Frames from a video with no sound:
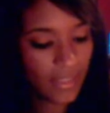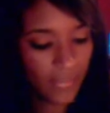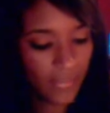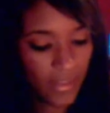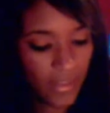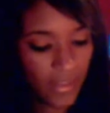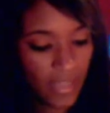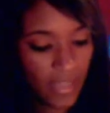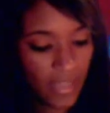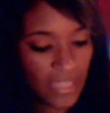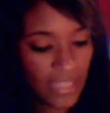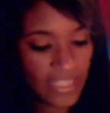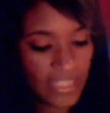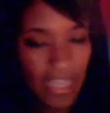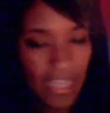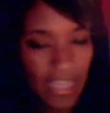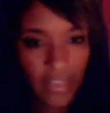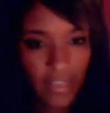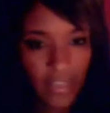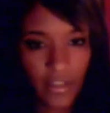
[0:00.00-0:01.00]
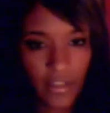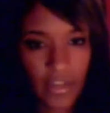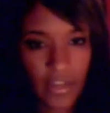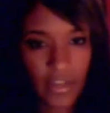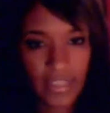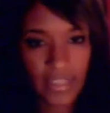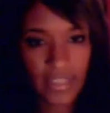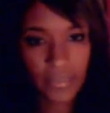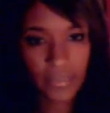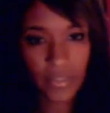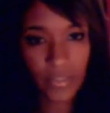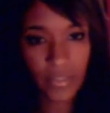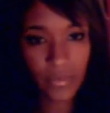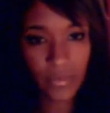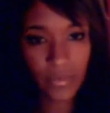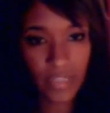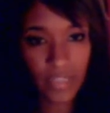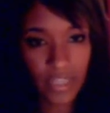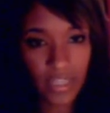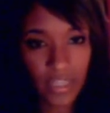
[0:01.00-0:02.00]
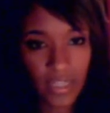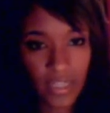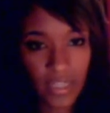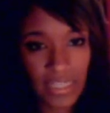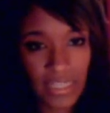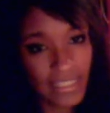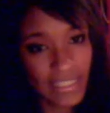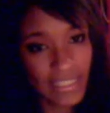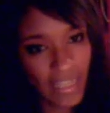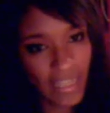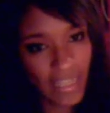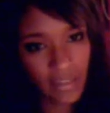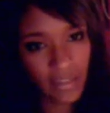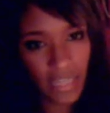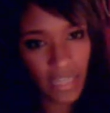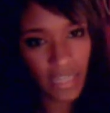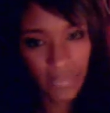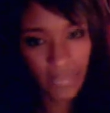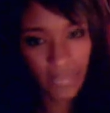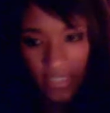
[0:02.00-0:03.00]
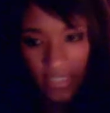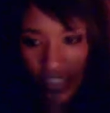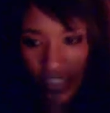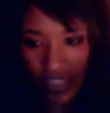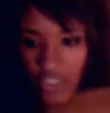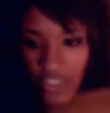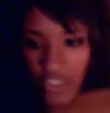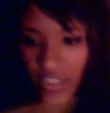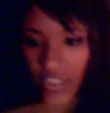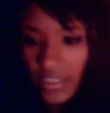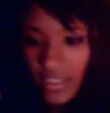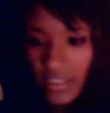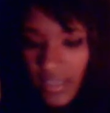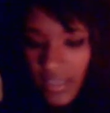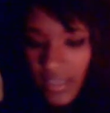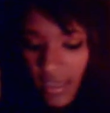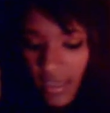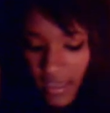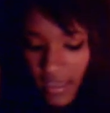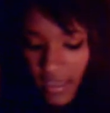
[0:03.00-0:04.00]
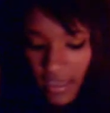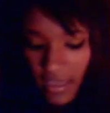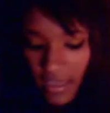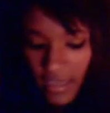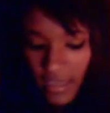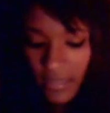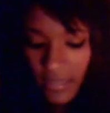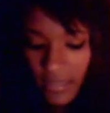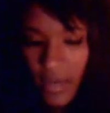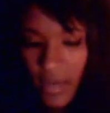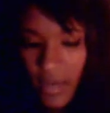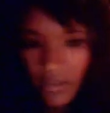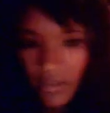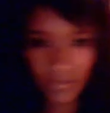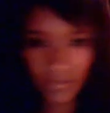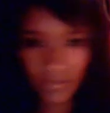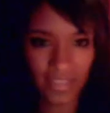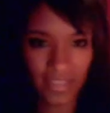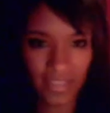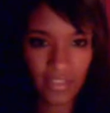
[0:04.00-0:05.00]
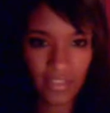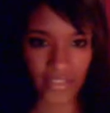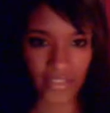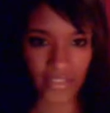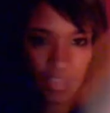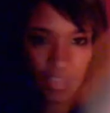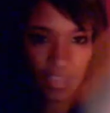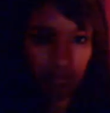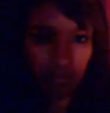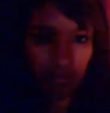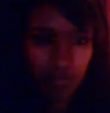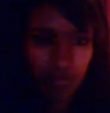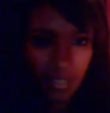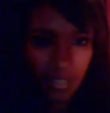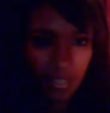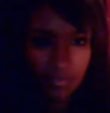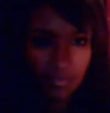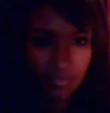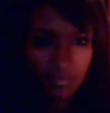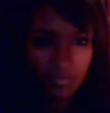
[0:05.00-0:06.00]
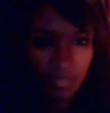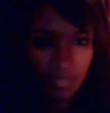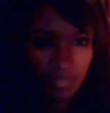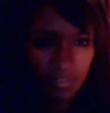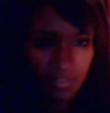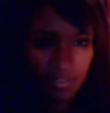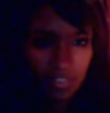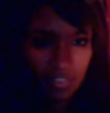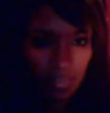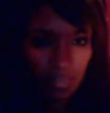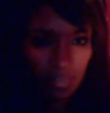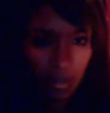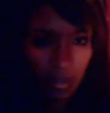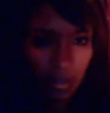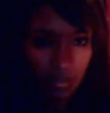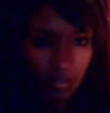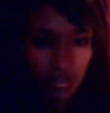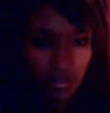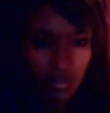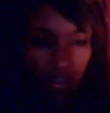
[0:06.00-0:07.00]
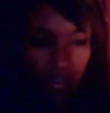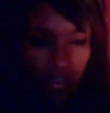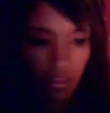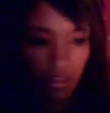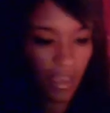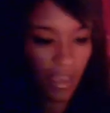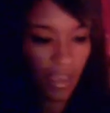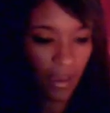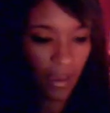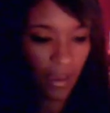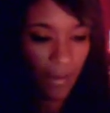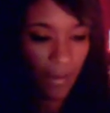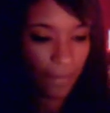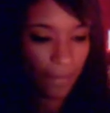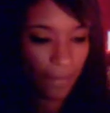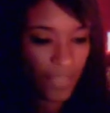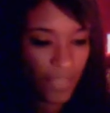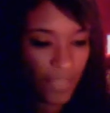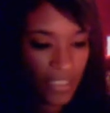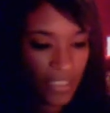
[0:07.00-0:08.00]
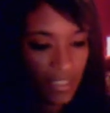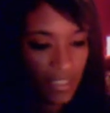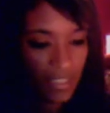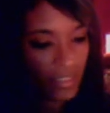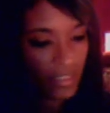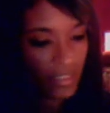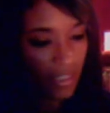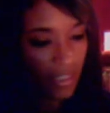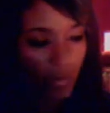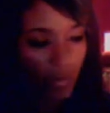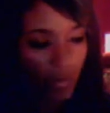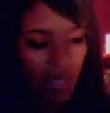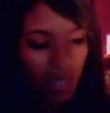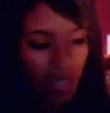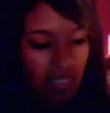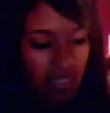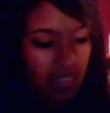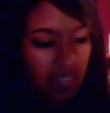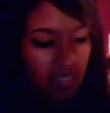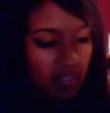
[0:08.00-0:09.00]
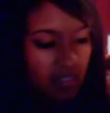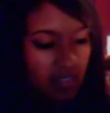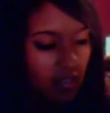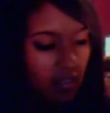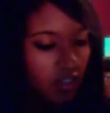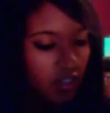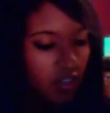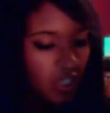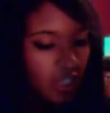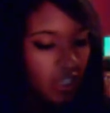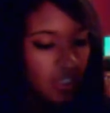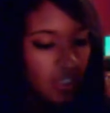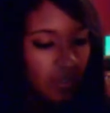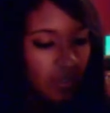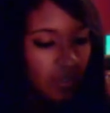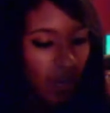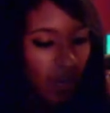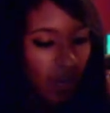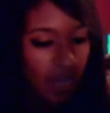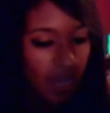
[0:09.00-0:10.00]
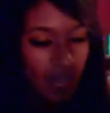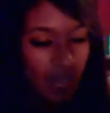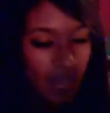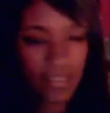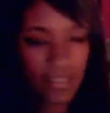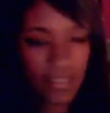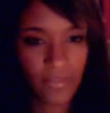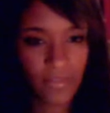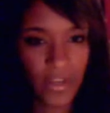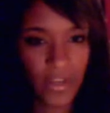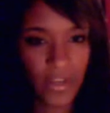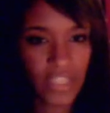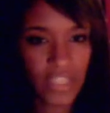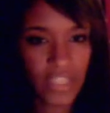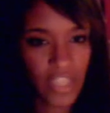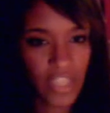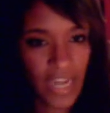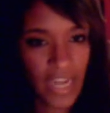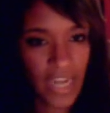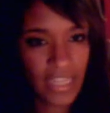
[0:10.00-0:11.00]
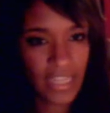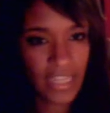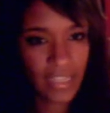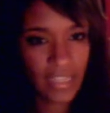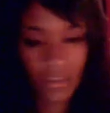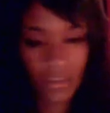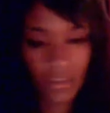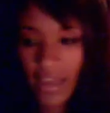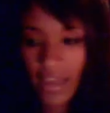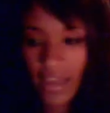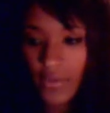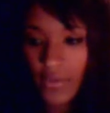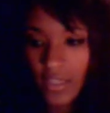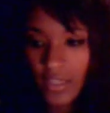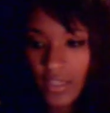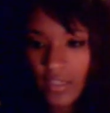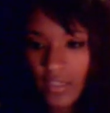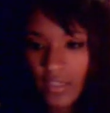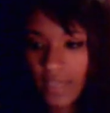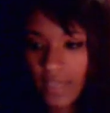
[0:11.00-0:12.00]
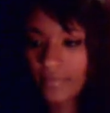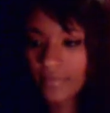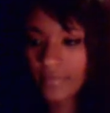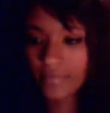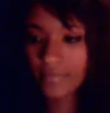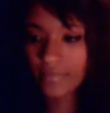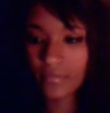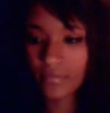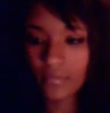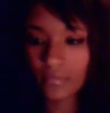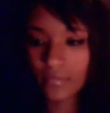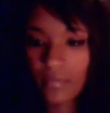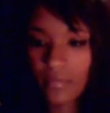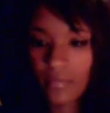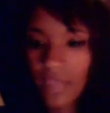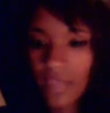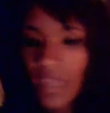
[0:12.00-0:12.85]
This is the Featherlight Detangler, and this works really good, gets tangles out of the extensions. And the bottle, they look the same, but then there's this bottle. This is the Weightless Sheen Spray. It makes it very shiny and healthy looking.